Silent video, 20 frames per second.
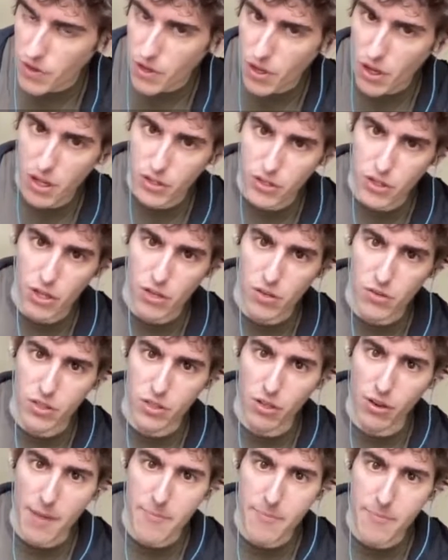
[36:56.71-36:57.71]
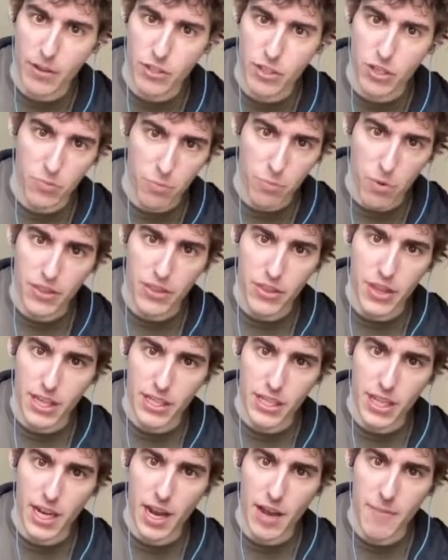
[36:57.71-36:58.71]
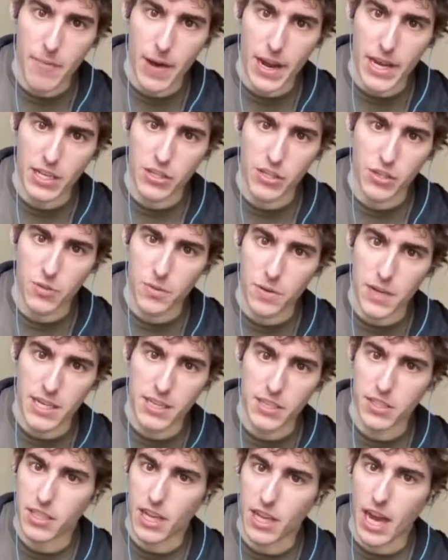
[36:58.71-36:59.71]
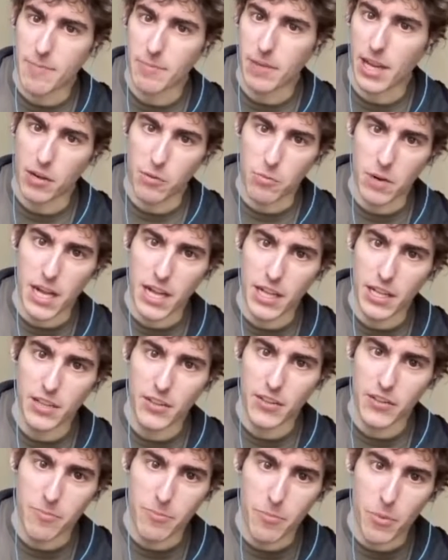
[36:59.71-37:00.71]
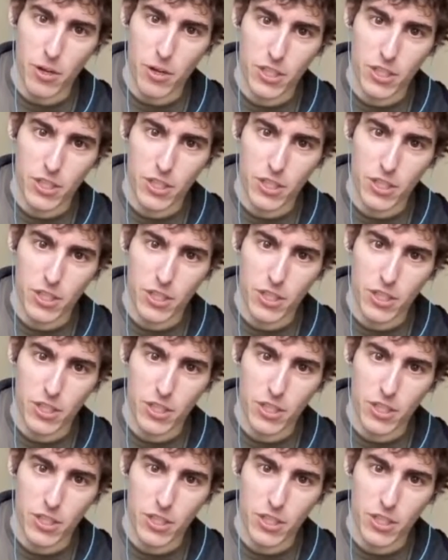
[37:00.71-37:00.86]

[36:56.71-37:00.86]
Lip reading: So one thing that I might do is I'm like, well, Moore's